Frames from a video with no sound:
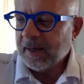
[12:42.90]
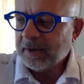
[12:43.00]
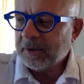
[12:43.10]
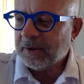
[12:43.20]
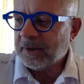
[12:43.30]

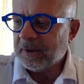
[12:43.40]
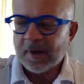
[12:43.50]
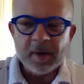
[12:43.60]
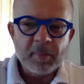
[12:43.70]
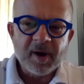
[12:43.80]

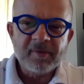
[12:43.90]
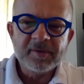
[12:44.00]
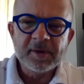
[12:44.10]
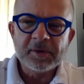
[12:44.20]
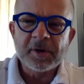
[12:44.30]
ATT
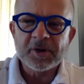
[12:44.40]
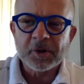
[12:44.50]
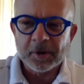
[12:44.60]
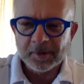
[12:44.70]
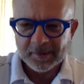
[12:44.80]
above the
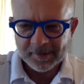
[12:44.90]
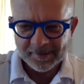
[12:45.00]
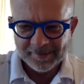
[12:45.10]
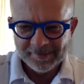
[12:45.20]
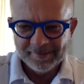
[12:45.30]
threshold,
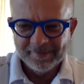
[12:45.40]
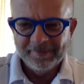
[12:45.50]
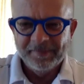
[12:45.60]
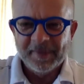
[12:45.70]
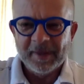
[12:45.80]

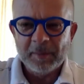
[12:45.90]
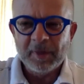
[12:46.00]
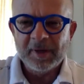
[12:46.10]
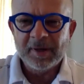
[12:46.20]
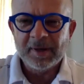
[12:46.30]

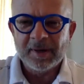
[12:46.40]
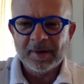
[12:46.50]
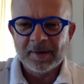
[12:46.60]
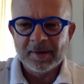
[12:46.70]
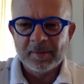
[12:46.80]
meaning
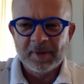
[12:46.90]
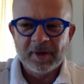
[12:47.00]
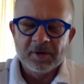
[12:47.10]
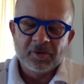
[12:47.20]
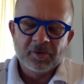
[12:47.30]

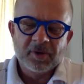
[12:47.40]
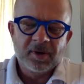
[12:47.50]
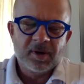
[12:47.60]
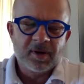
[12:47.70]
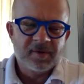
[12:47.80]
because
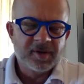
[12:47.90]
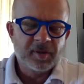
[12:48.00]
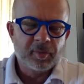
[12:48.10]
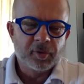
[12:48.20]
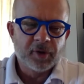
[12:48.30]
we have
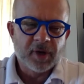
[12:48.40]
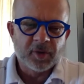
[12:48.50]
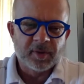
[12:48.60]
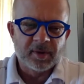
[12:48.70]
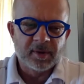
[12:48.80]
simple
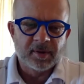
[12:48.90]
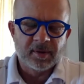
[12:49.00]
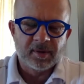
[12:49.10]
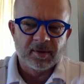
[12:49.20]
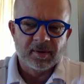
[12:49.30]
judgment,
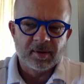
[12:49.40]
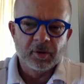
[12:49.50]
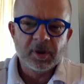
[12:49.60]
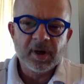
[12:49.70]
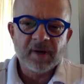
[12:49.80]

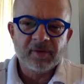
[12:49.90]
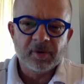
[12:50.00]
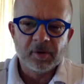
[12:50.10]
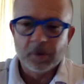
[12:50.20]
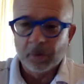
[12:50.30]
good enough
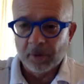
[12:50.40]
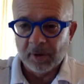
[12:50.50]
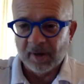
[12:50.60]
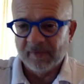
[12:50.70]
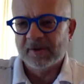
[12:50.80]
or not good
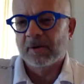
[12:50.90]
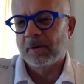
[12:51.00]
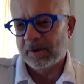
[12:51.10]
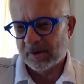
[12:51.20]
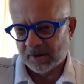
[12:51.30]
enough.
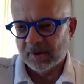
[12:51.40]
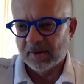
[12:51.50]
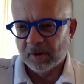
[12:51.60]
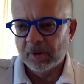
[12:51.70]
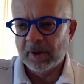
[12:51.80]
So it's
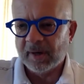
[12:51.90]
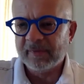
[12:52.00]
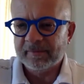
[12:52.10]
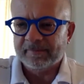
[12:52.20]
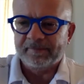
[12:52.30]
good
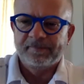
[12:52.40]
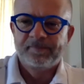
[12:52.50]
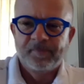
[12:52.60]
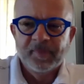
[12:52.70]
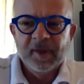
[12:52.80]
enough
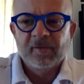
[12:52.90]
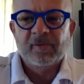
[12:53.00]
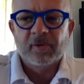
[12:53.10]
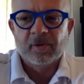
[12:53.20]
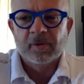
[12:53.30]

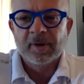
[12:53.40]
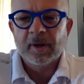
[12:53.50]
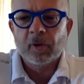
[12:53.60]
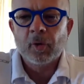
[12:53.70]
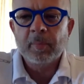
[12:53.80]
for
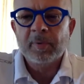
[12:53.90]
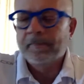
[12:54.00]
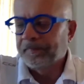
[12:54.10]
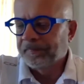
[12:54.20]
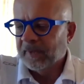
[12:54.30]
that trip.